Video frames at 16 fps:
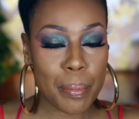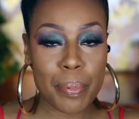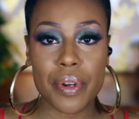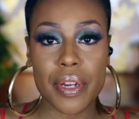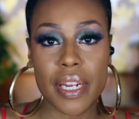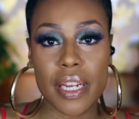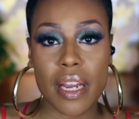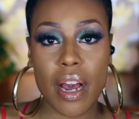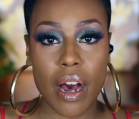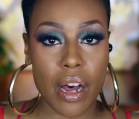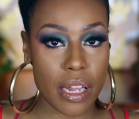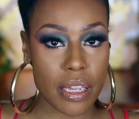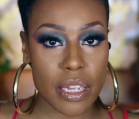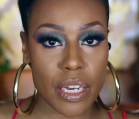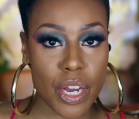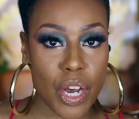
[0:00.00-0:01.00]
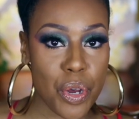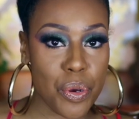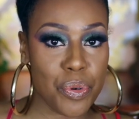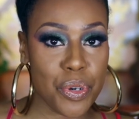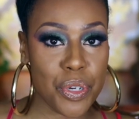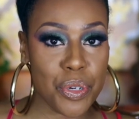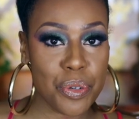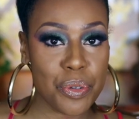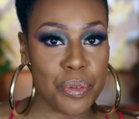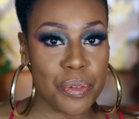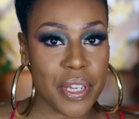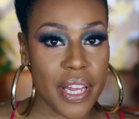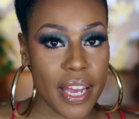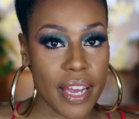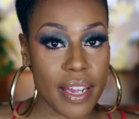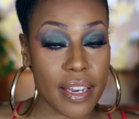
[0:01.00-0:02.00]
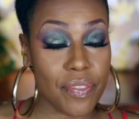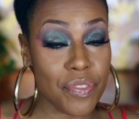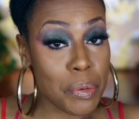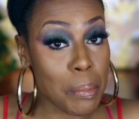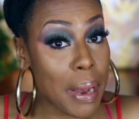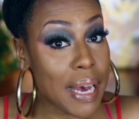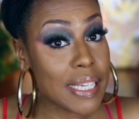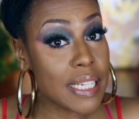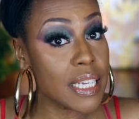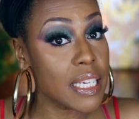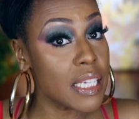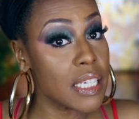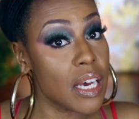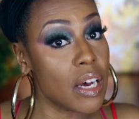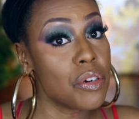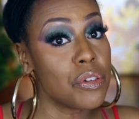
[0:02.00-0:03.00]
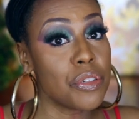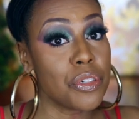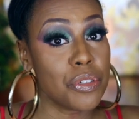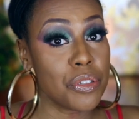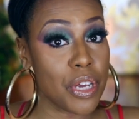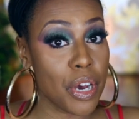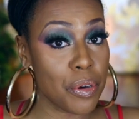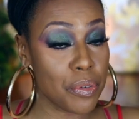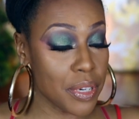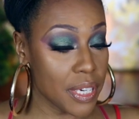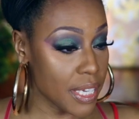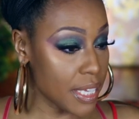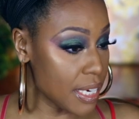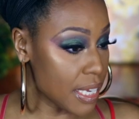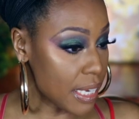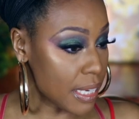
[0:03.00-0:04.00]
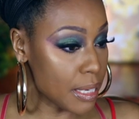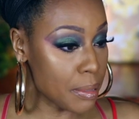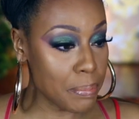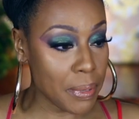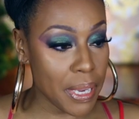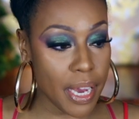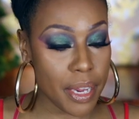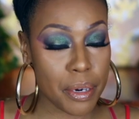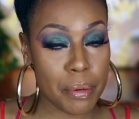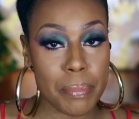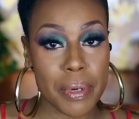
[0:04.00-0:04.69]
pretty on the go nude that if you're my skin tone, you don't need a lip liner.